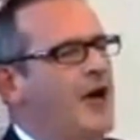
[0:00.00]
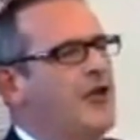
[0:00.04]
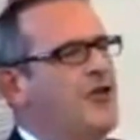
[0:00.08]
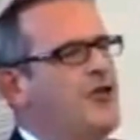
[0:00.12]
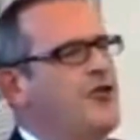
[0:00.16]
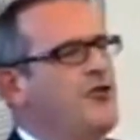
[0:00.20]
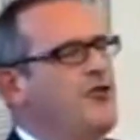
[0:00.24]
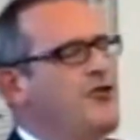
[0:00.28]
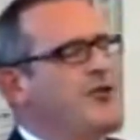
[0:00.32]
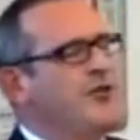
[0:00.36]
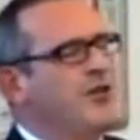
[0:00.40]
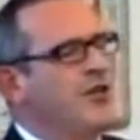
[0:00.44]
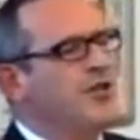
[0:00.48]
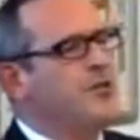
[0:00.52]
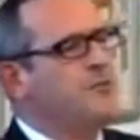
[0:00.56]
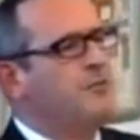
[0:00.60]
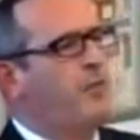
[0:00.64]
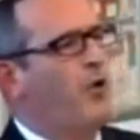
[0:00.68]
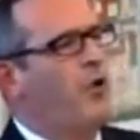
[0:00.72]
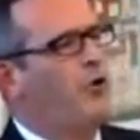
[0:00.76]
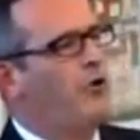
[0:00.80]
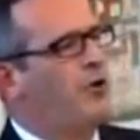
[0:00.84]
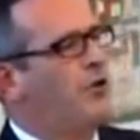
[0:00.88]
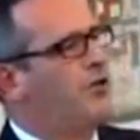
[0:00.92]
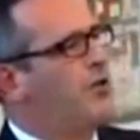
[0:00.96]
Are
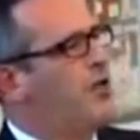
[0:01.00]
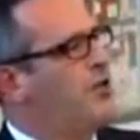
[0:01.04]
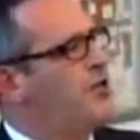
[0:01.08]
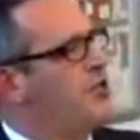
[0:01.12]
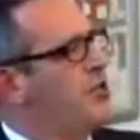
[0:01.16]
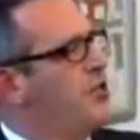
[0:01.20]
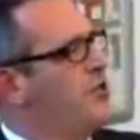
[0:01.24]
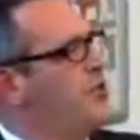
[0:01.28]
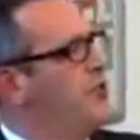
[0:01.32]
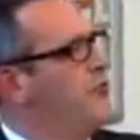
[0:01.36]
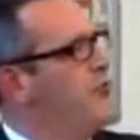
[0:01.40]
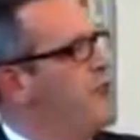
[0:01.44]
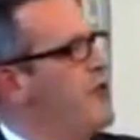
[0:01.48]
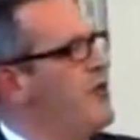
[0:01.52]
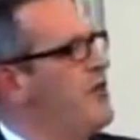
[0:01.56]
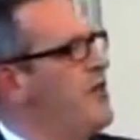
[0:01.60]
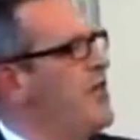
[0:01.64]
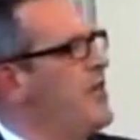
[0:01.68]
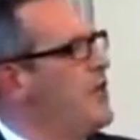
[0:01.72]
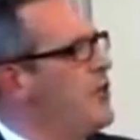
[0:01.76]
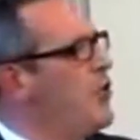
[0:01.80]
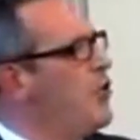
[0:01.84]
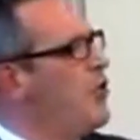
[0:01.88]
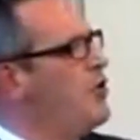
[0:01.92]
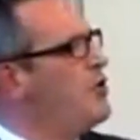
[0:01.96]
unionist politicians
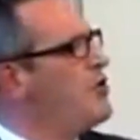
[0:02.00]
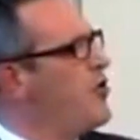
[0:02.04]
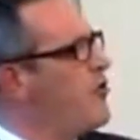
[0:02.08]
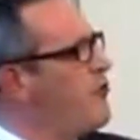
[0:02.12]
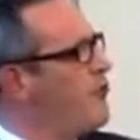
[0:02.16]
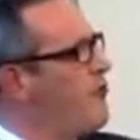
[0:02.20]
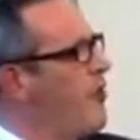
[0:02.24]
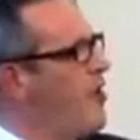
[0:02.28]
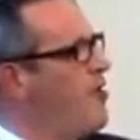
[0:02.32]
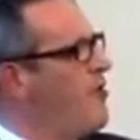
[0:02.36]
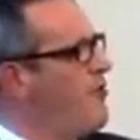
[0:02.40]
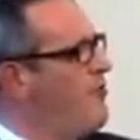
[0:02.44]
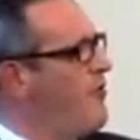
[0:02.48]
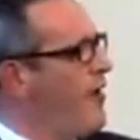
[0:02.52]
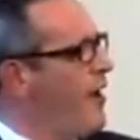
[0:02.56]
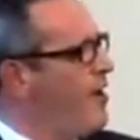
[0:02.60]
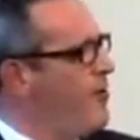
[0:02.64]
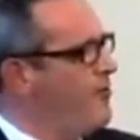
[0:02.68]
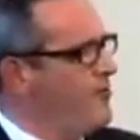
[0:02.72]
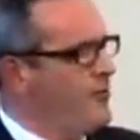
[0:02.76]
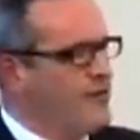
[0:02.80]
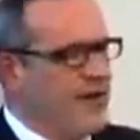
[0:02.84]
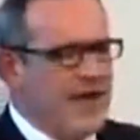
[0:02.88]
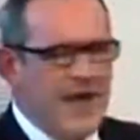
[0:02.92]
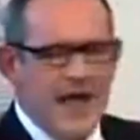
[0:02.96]
really going to run
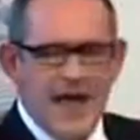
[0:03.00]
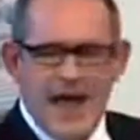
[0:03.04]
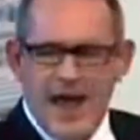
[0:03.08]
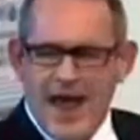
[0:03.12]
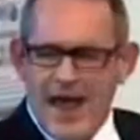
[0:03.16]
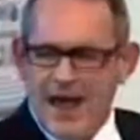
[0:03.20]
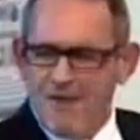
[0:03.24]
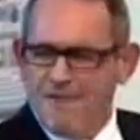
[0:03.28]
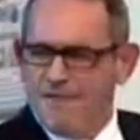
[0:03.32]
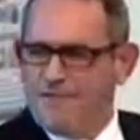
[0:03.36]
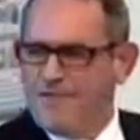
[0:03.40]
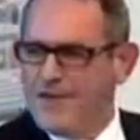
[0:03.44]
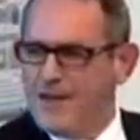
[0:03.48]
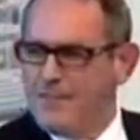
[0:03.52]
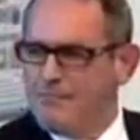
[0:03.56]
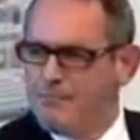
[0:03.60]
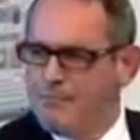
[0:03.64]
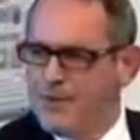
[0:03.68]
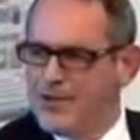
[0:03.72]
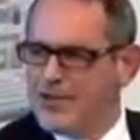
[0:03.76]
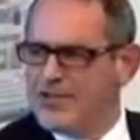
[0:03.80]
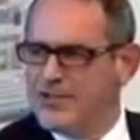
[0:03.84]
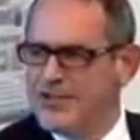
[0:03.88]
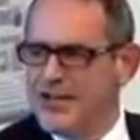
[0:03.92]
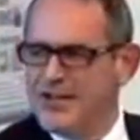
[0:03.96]
round every
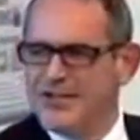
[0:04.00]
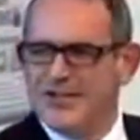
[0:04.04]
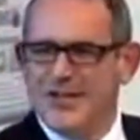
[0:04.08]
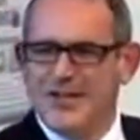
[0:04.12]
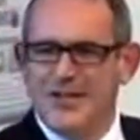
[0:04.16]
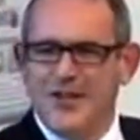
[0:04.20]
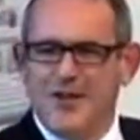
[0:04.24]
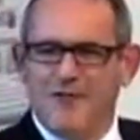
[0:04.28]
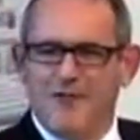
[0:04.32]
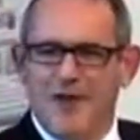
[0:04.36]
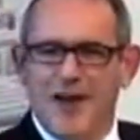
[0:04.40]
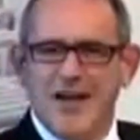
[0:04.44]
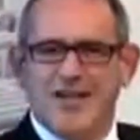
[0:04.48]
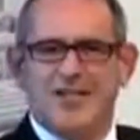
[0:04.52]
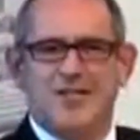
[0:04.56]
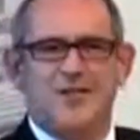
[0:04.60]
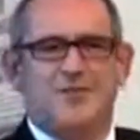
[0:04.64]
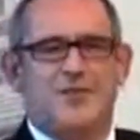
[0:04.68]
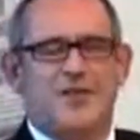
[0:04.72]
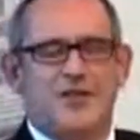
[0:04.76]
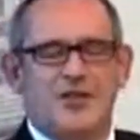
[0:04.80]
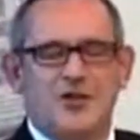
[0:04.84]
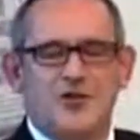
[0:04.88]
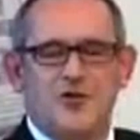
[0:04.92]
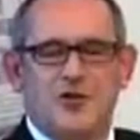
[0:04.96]
business in the
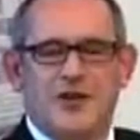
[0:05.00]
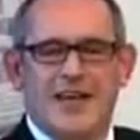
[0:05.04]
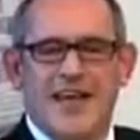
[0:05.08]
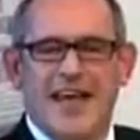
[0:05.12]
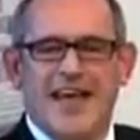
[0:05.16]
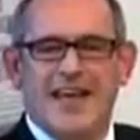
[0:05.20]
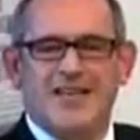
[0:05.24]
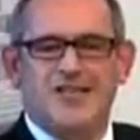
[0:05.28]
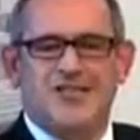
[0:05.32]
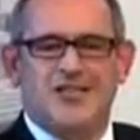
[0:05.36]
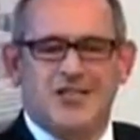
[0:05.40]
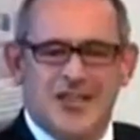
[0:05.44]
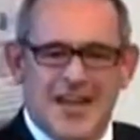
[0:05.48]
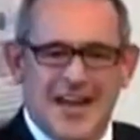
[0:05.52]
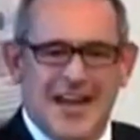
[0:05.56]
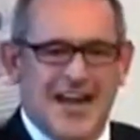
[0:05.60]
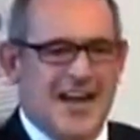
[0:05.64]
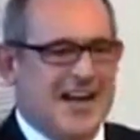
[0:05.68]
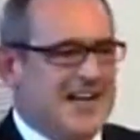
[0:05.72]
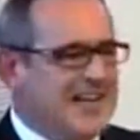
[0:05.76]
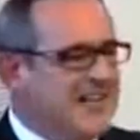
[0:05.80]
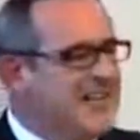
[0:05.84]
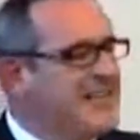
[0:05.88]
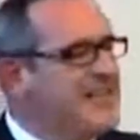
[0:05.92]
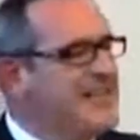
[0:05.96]
rest of the UK
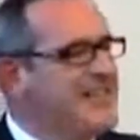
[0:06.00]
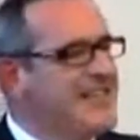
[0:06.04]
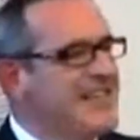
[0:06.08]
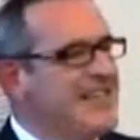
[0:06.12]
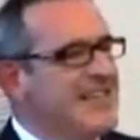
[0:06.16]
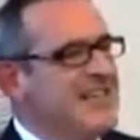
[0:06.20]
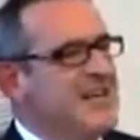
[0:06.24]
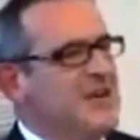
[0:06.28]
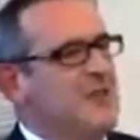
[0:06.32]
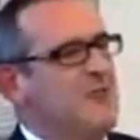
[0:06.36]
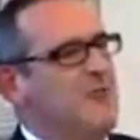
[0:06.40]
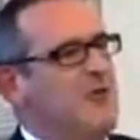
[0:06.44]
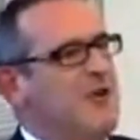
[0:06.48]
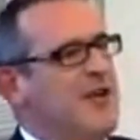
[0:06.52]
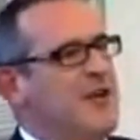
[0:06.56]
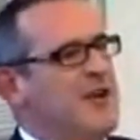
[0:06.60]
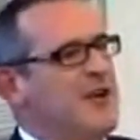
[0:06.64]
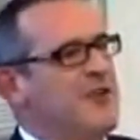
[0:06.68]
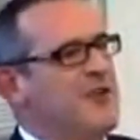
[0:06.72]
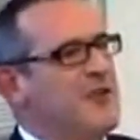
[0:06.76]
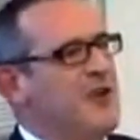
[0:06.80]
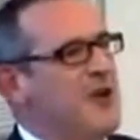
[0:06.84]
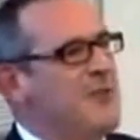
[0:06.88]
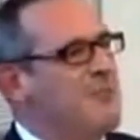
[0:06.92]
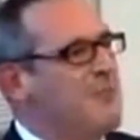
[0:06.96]
saying we
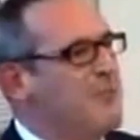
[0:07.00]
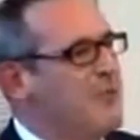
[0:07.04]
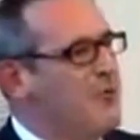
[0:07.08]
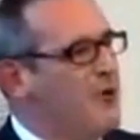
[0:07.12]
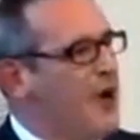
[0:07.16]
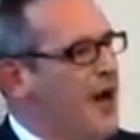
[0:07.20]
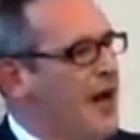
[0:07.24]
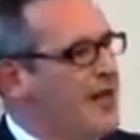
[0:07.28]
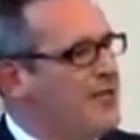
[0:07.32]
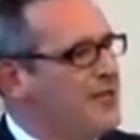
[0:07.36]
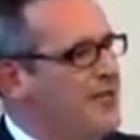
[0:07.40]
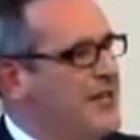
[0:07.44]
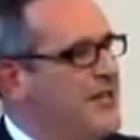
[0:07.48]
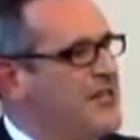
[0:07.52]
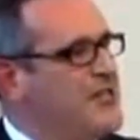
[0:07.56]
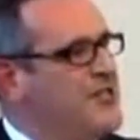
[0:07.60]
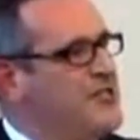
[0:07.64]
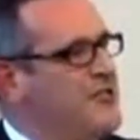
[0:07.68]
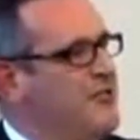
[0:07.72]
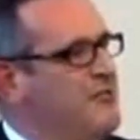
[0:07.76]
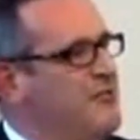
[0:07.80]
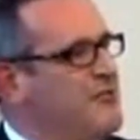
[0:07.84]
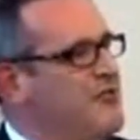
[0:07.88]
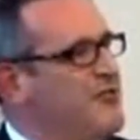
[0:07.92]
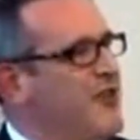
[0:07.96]
are going to put
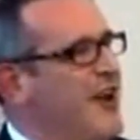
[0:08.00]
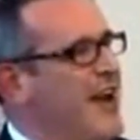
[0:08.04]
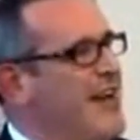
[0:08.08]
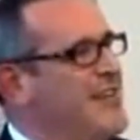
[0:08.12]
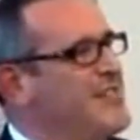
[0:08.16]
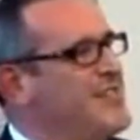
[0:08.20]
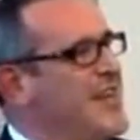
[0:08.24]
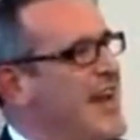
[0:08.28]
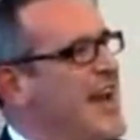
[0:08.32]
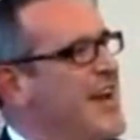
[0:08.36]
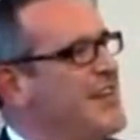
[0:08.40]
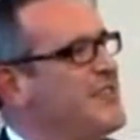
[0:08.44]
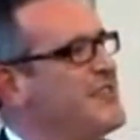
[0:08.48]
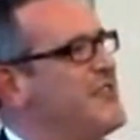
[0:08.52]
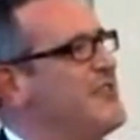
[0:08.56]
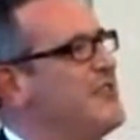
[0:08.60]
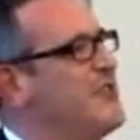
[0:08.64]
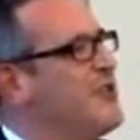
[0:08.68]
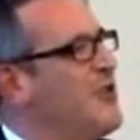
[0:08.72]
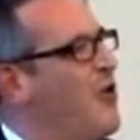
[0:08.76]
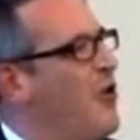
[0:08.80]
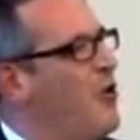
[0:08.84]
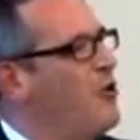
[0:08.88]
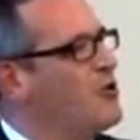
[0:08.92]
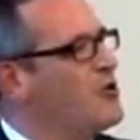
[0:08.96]
additional
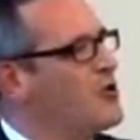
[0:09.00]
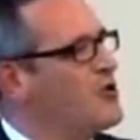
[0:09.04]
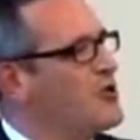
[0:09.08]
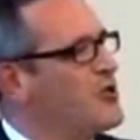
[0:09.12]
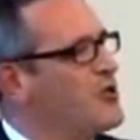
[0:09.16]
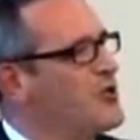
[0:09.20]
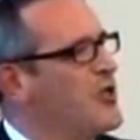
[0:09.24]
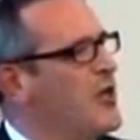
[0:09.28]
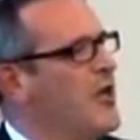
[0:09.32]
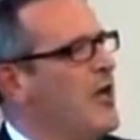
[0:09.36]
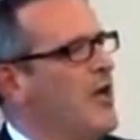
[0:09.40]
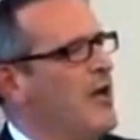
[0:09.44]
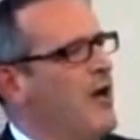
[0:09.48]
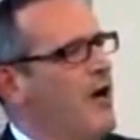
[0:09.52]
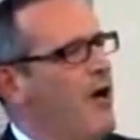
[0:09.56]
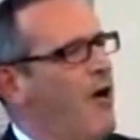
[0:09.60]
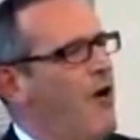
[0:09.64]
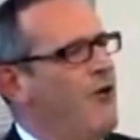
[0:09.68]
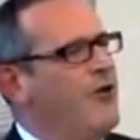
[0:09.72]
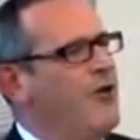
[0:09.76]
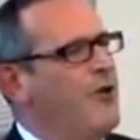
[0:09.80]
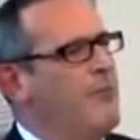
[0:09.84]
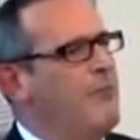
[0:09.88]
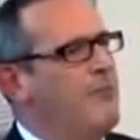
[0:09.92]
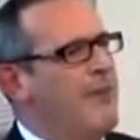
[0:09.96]
transaction costs
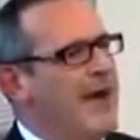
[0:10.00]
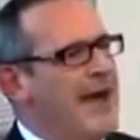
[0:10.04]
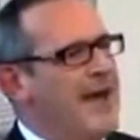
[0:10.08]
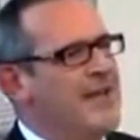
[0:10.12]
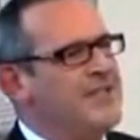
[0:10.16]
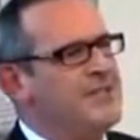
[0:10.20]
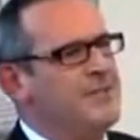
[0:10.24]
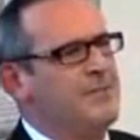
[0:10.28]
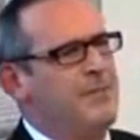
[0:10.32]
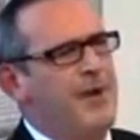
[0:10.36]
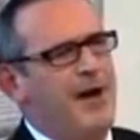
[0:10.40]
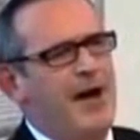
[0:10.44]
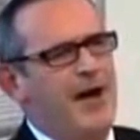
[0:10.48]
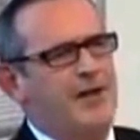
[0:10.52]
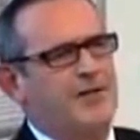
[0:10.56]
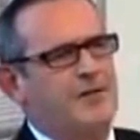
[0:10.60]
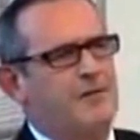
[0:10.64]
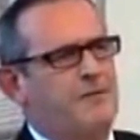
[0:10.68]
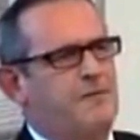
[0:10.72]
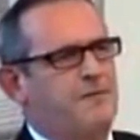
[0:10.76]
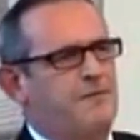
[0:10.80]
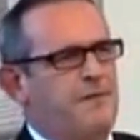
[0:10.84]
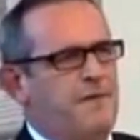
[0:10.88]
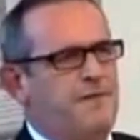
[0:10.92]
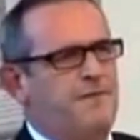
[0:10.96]
on the best
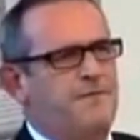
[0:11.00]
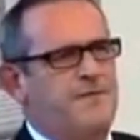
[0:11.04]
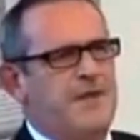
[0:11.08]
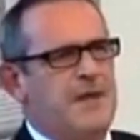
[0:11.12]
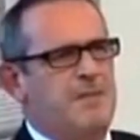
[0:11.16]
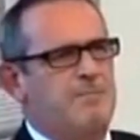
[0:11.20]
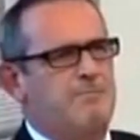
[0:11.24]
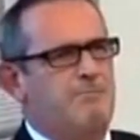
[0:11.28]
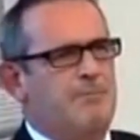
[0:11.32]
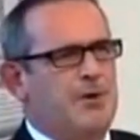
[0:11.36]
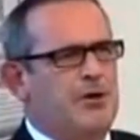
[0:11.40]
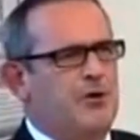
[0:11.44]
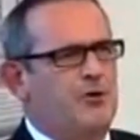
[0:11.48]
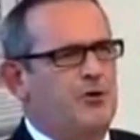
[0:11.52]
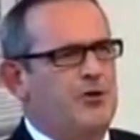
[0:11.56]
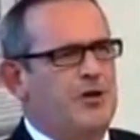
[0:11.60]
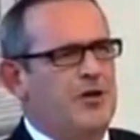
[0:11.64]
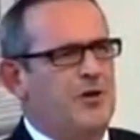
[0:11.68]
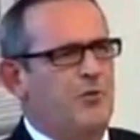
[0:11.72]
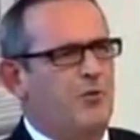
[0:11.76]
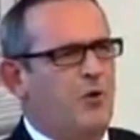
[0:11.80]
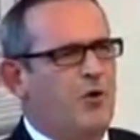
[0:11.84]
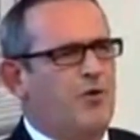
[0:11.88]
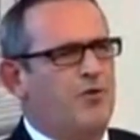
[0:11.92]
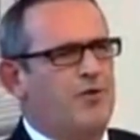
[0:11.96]
part of £50
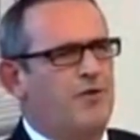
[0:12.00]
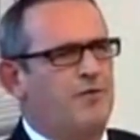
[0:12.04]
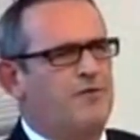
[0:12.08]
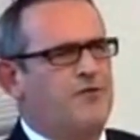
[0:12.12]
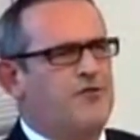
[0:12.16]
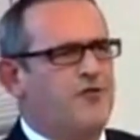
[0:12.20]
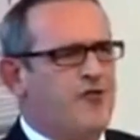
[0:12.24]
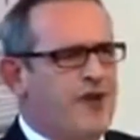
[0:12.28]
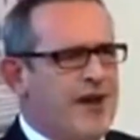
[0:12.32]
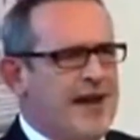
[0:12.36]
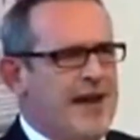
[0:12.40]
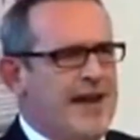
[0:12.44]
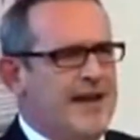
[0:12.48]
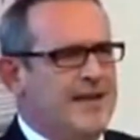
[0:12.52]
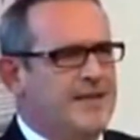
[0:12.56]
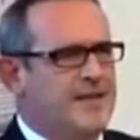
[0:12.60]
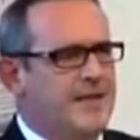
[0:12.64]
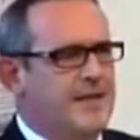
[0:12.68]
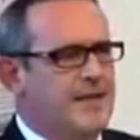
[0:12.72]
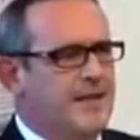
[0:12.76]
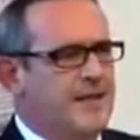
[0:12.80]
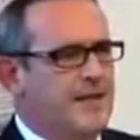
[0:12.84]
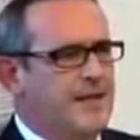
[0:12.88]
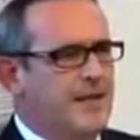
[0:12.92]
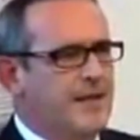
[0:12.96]
billion worth of
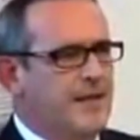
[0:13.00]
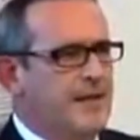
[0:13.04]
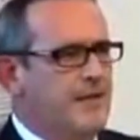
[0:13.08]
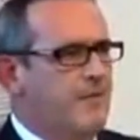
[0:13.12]
trade,